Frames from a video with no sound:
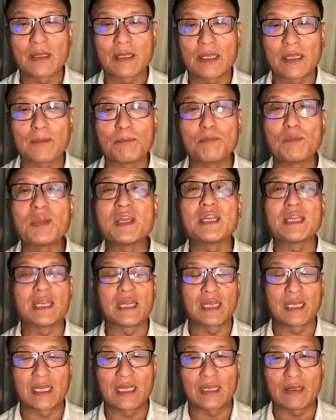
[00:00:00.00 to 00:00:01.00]

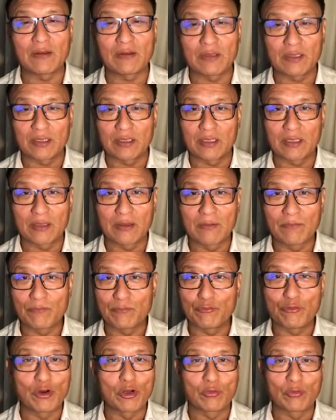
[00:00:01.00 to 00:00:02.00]
immediately
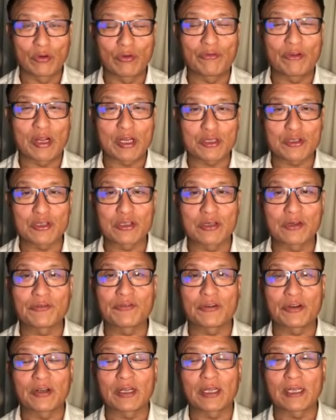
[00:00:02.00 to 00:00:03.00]
phone will function
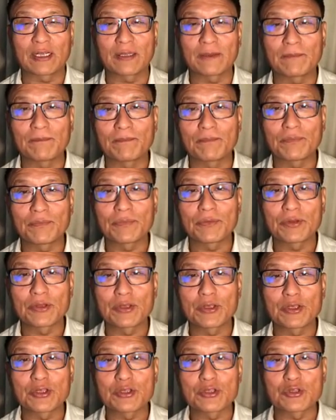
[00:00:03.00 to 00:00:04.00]
differently.
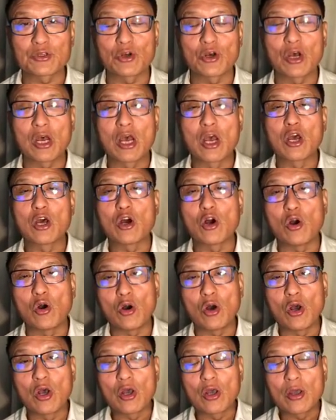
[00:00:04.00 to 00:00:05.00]
So
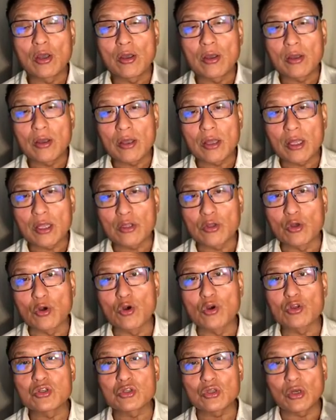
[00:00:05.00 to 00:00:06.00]

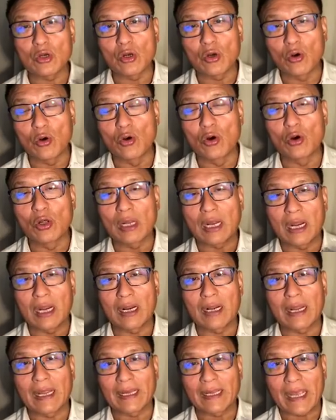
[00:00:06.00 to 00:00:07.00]
those all
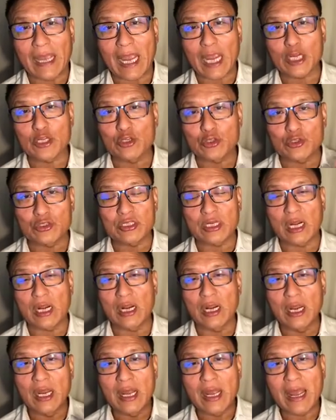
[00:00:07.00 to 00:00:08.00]
are like actions,
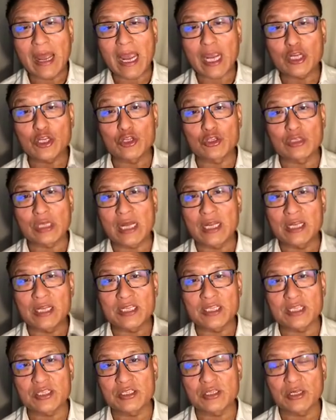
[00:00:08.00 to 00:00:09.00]
actions
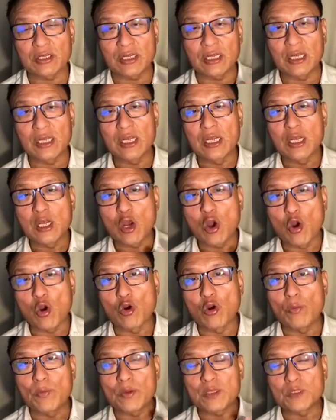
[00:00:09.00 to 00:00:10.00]
unnecessary,
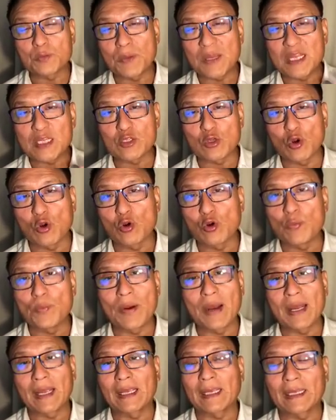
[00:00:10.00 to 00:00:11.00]
space
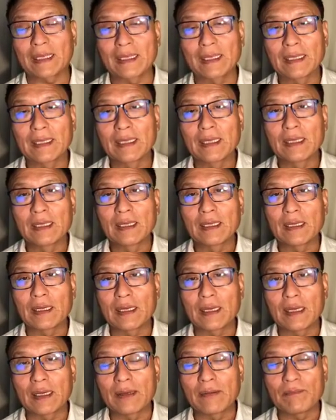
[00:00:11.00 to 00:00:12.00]
occupying
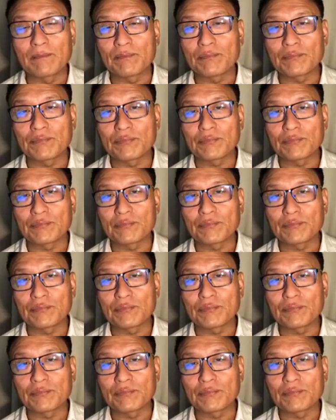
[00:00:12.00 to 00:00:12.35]
um,